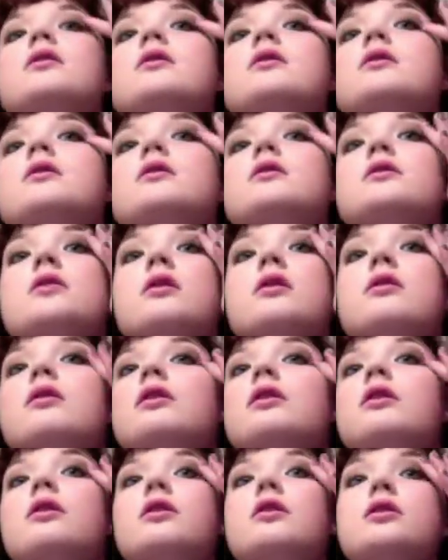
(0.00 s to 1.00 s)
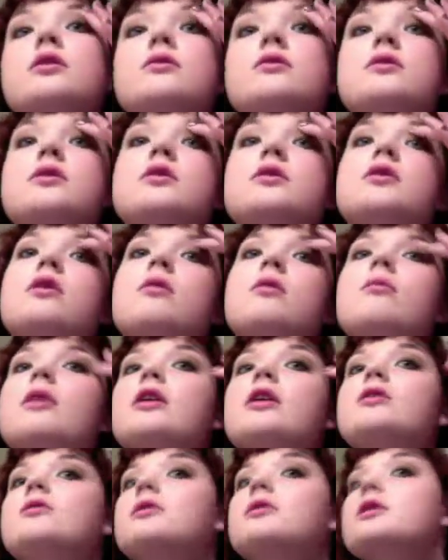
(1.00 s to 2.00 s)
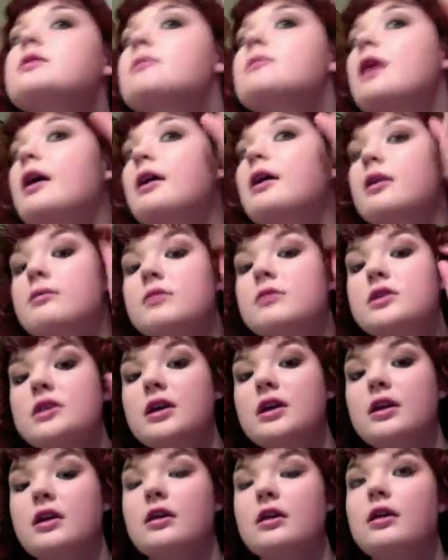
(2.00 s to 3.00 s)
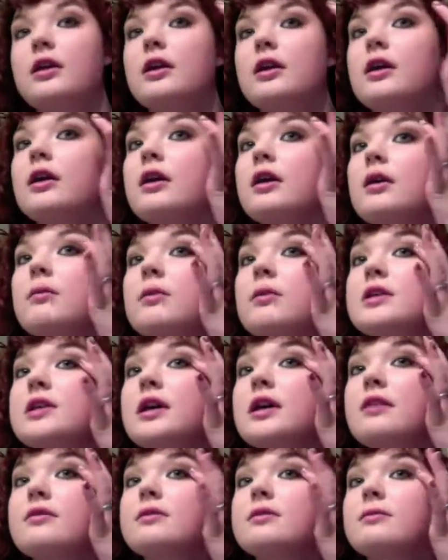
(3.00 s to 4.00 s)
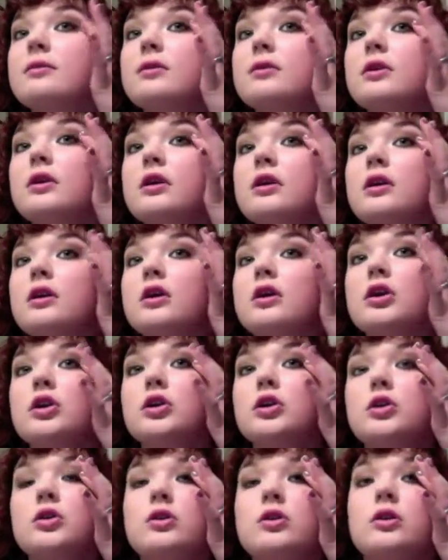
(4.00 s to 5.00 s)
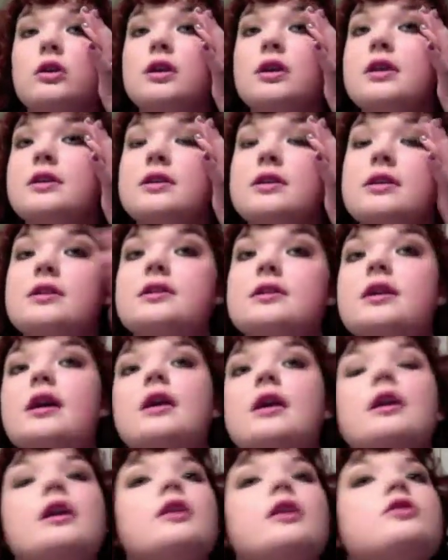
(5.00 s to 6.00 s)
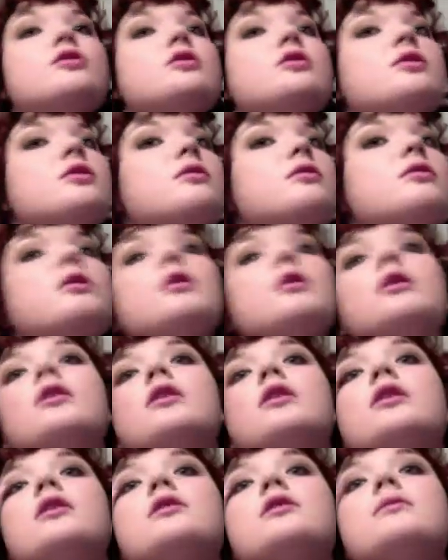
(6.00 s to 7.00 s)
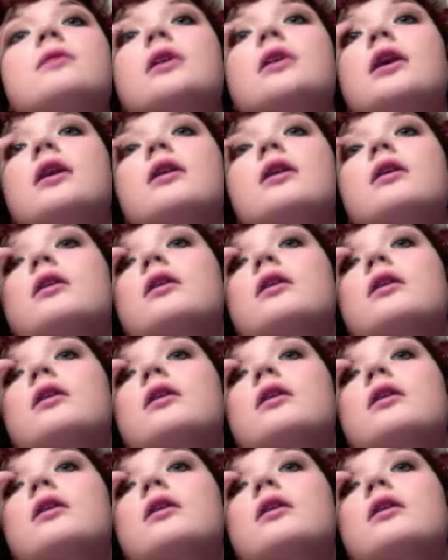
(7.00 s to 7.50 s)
So, and you can do so much with this palette. I'm just kind of cleaning up because I have some crazy side action going on this one eye.